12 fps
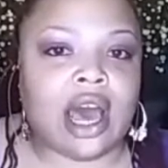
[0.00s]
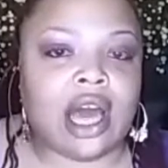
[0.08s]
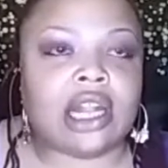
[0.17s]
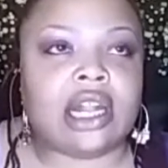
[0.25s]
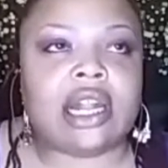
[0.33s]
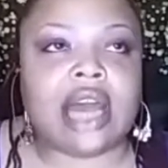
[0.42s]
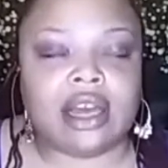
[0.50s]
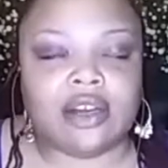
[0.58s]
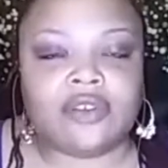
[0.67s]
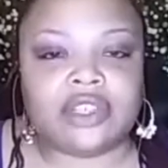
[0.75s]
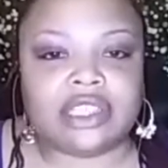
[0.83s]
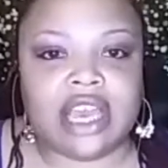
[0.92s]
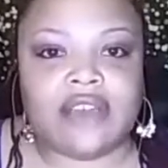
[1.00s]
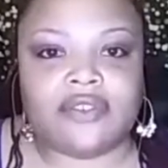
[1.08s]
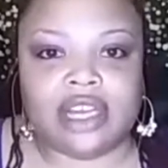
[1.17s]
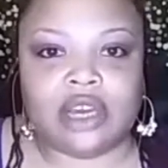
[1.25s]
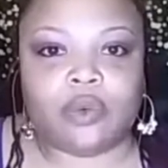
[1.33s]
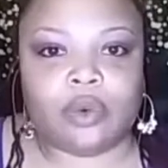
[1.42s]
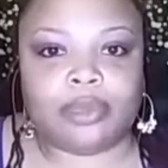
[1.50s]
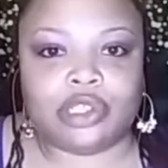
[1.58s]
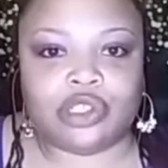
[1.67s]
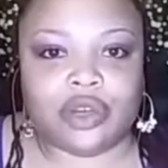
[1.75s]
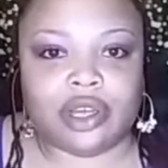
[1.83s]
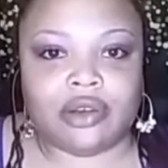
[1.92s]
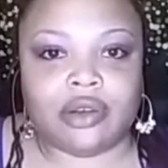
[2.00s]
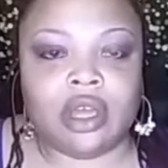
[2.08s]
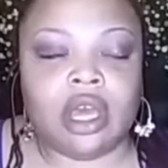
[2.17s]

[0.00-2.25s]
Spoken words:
a lot of us have dealt with betrayal.